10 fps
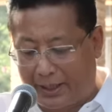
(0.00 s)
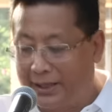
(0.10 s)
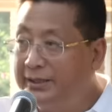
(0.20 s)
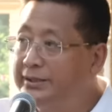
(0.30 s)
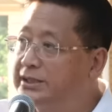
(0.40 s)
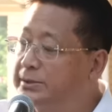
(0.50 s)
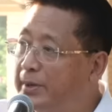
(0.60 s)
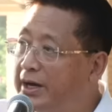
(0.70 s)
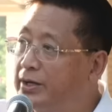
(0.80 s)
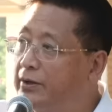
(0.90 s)
And in the
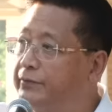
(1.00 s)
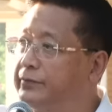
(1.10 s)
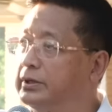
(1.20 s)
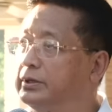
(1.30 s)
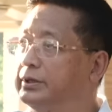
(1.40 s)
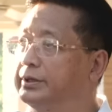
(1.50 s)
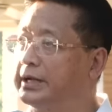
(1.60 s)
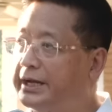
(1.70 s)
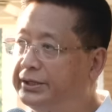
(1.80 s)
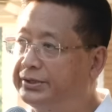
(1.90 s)
span of
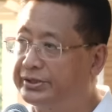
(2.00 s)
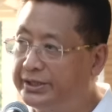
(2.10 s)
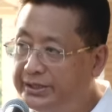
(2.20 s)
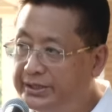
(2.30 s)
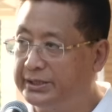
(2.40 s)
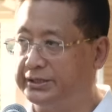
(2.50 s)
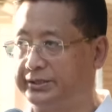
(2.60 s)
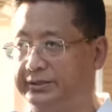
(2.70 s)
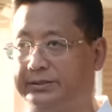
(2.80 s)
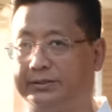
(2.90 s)
93
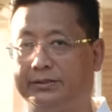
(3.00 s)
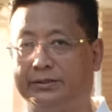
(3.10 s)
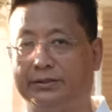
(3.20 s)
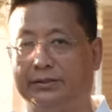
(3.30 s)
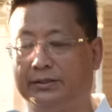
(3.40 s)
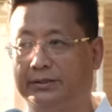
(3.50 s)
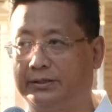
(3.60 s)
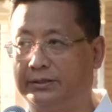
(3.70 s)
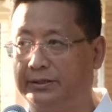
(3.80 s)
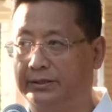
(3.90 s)
years,
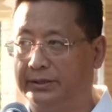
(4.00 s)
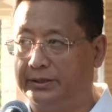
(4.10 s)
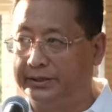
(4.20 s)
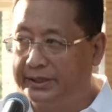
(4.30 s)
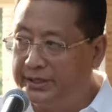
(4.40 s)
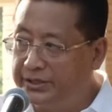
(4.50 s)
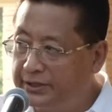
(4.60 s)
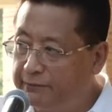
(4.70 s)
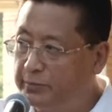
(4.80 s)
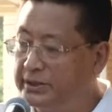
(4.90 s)
the
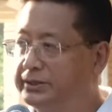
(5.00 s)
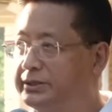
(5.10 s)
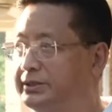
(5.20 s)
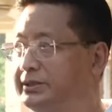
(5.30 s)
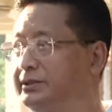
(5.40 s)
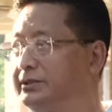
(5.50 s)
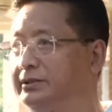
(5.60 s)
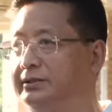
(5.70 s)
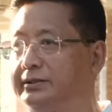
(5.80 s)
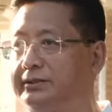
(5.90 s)
achievements,
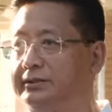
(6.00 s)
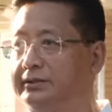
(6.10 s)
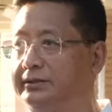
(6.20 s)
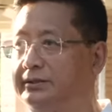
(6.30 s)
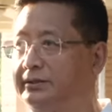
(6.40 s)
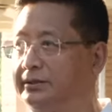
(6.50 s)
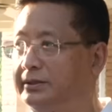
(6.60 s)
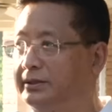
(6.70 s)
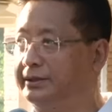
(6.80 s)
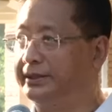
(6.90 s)

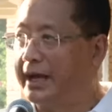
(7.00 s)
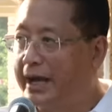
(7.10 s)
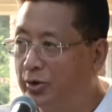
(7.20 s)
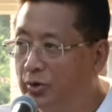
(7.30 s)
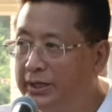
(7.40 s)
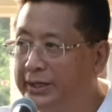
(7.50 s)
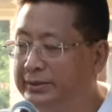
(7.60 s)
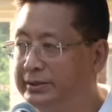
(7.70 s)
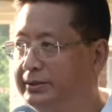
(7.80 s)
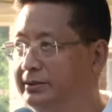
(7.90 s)
the
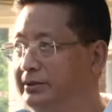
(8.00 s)
accolade,